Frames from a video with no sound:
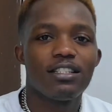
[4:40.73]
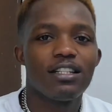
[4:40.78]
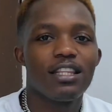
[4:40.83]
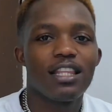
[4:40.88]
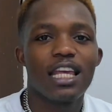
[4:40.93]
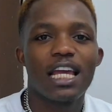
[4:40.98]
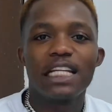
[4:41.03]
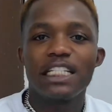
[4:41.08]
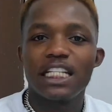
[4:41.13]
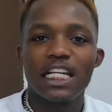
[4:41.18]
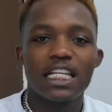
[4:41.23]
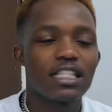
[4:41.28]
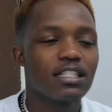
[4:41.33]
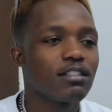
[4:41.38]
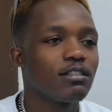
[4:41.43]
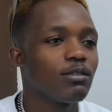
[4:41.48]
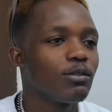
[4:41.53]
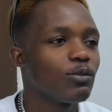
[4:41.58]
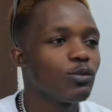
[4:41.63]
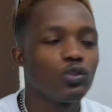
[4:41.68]
they are
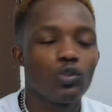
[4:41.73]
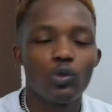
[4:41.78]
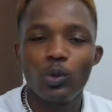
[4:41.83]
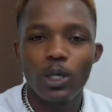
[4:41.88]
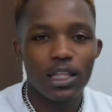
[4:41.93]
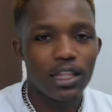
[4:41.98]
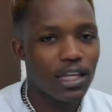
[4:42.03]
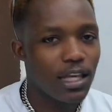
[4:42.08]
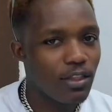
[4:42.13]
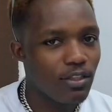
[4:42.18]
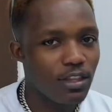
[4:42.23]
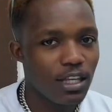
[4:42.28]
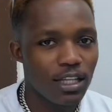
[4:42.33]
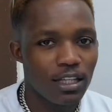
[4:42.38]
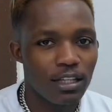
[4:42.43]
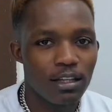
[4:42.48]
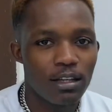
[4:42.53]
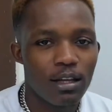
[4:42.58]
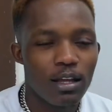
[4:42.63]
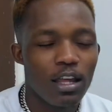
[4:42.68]
just doing their
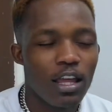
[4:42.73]
thing.